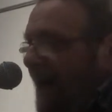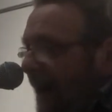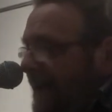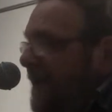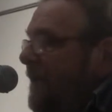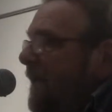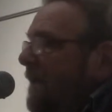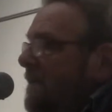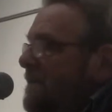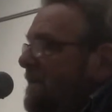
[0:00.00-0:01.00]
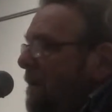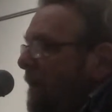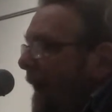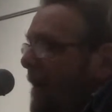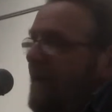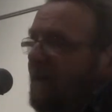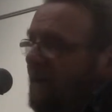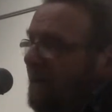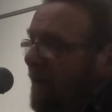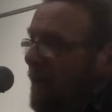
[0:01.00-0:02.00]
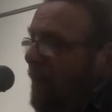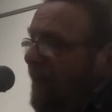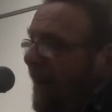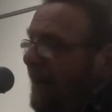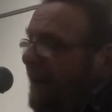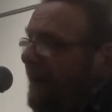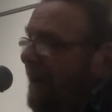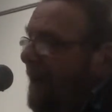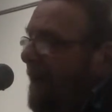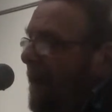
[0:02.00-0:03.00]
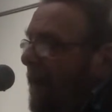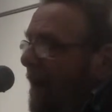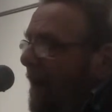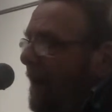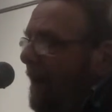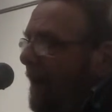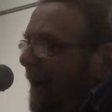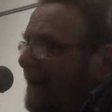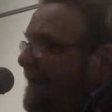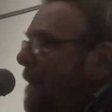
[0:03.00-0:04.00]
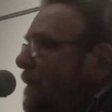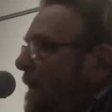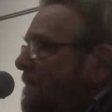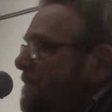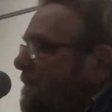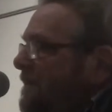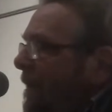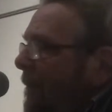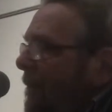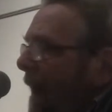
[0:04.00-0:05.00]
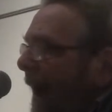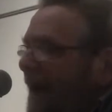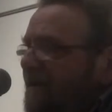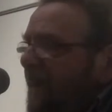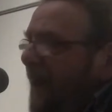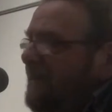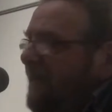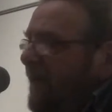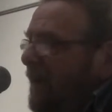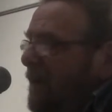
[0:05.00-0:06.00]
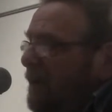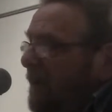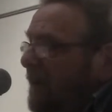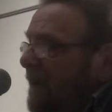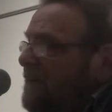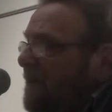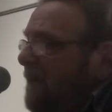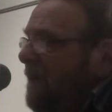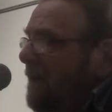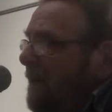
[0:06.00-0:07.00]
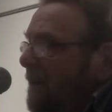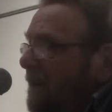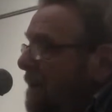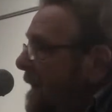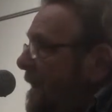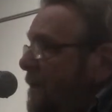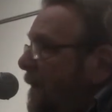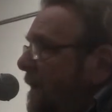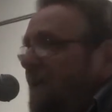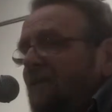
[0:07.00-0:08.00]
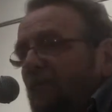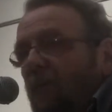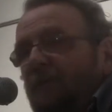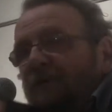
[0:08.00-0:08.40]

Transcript: like to think there's some character growth and examination of some aspects of the human condition. Anybody in this room